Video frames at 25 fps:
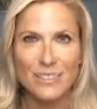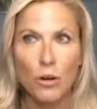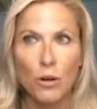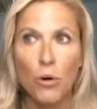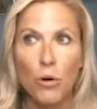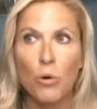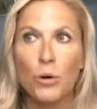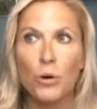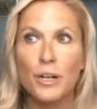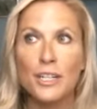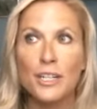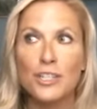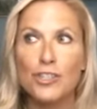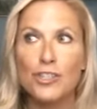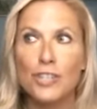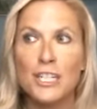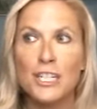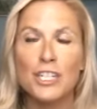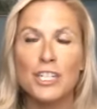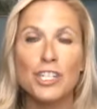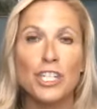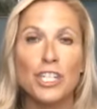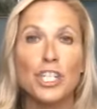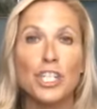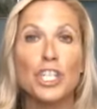
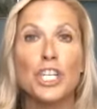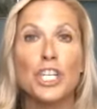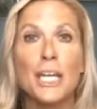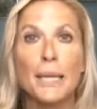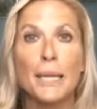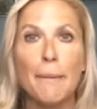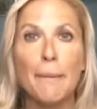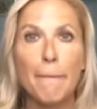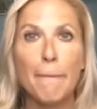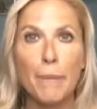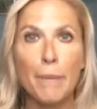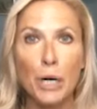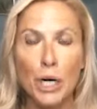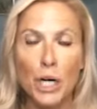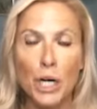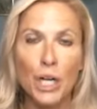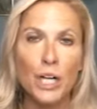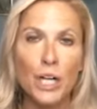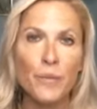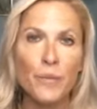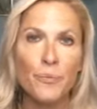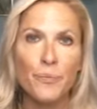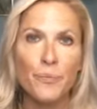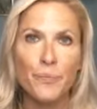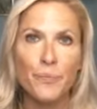orchestration
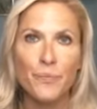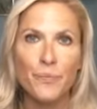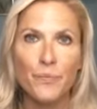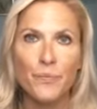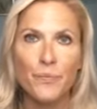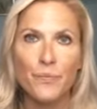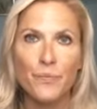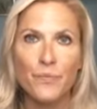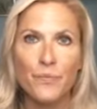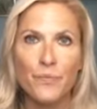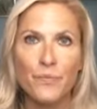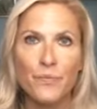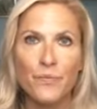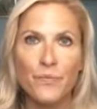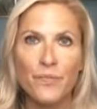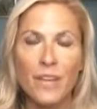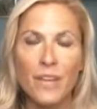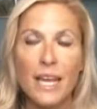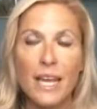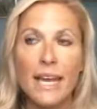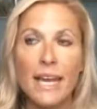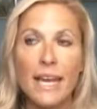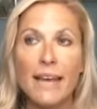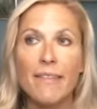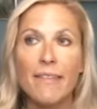chamber
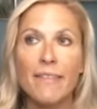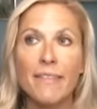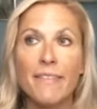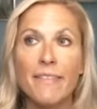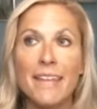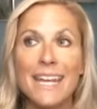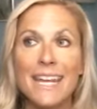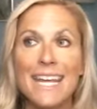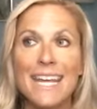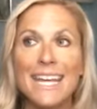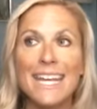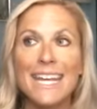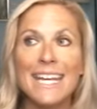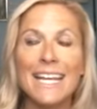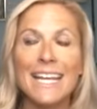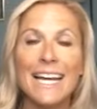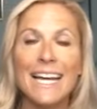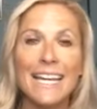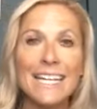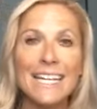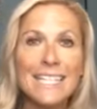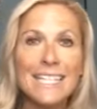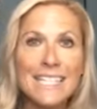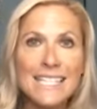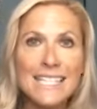that then
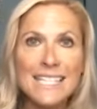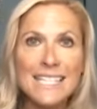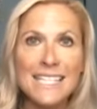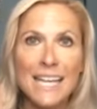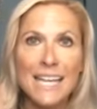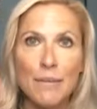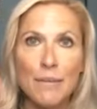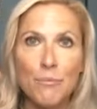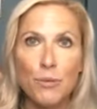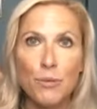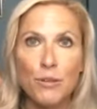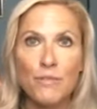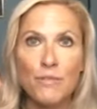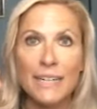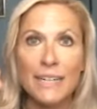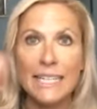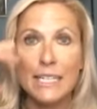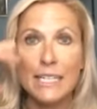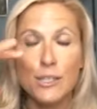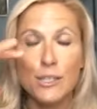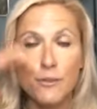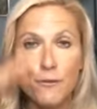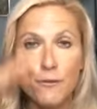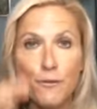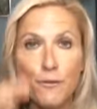ignites and
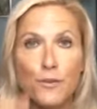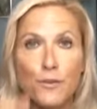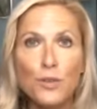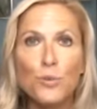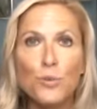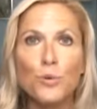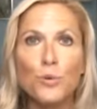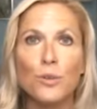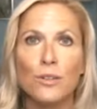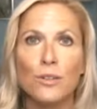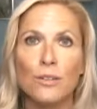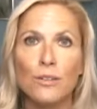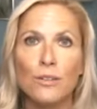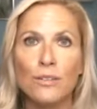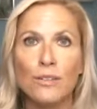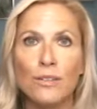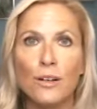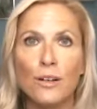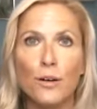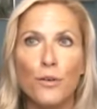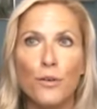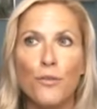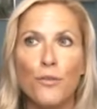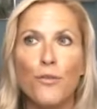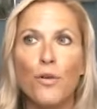provides
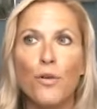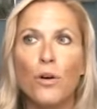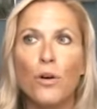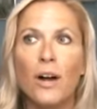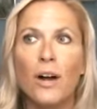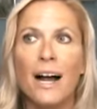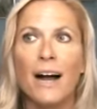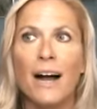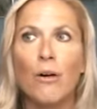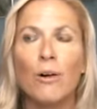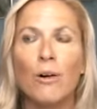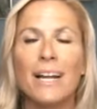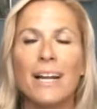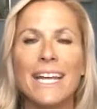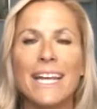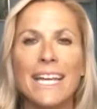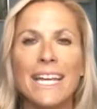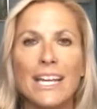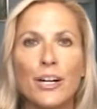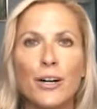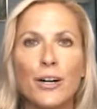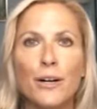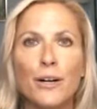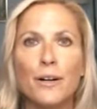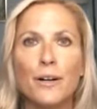fuel for our
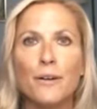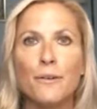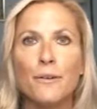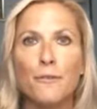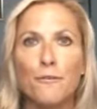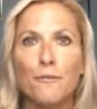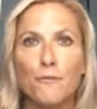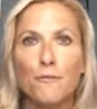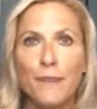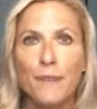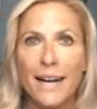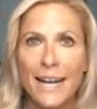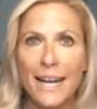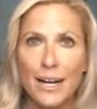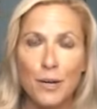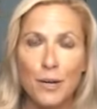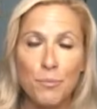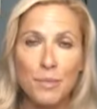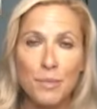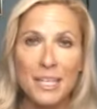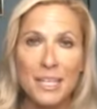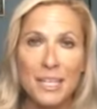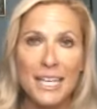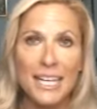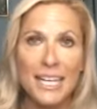inner fire,
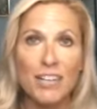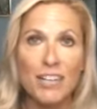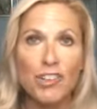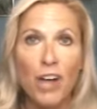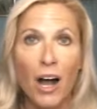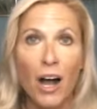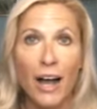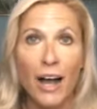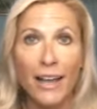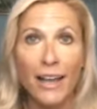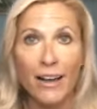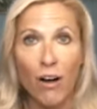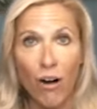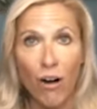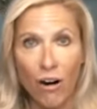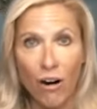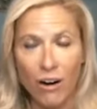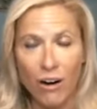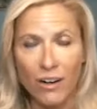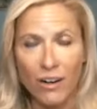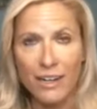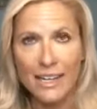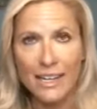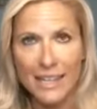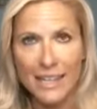
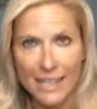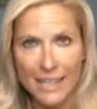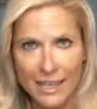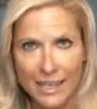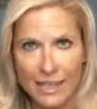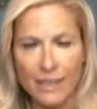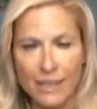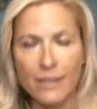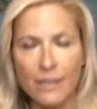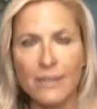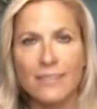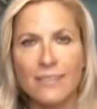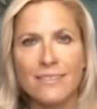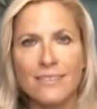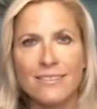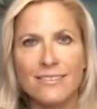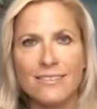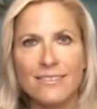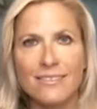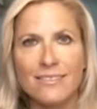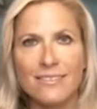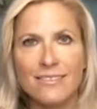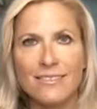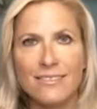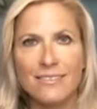P-H-I-R-E,
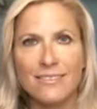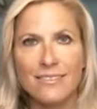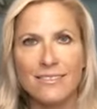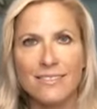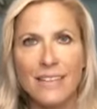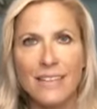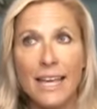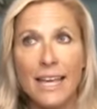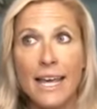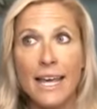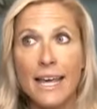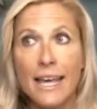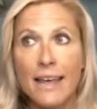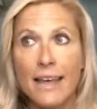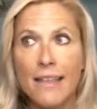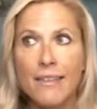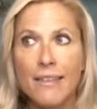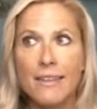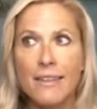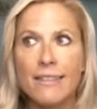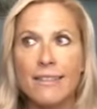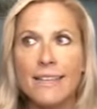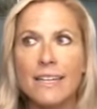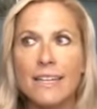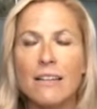
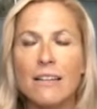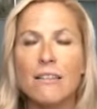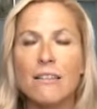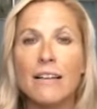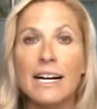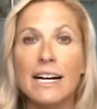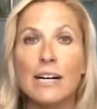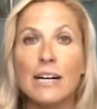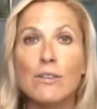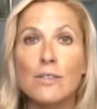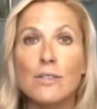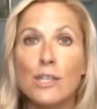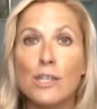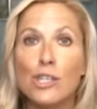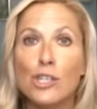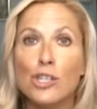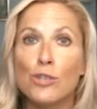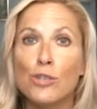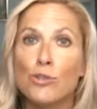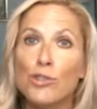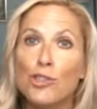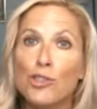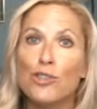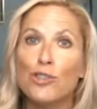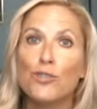that then allows us to
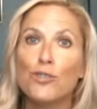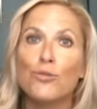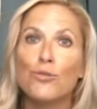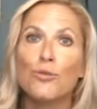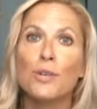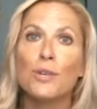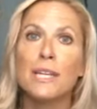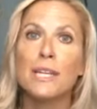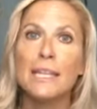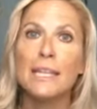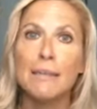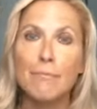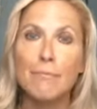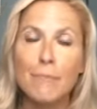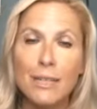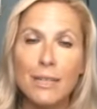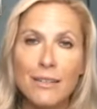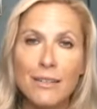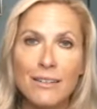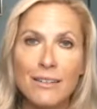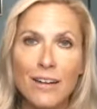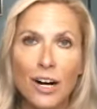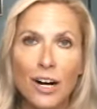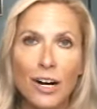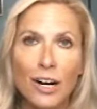stream
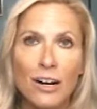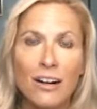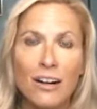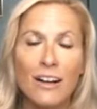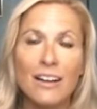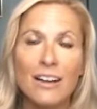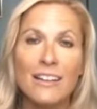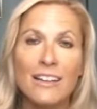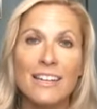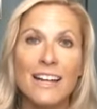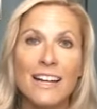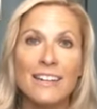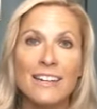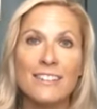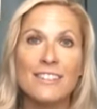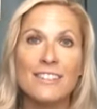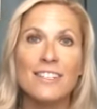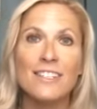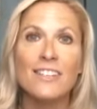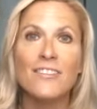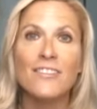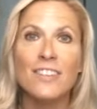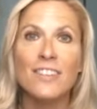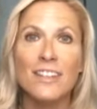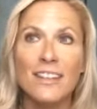our
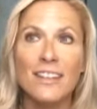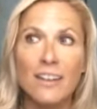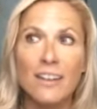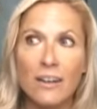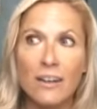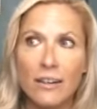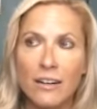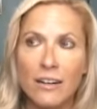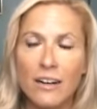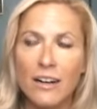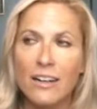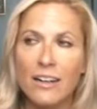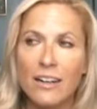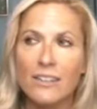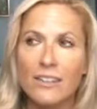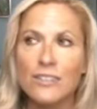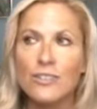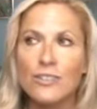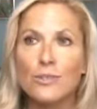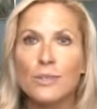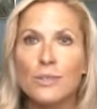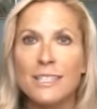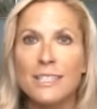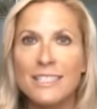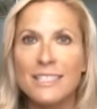connectivity, our
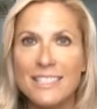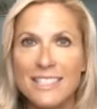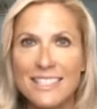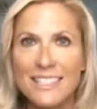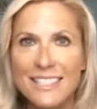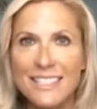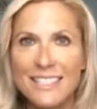conduit,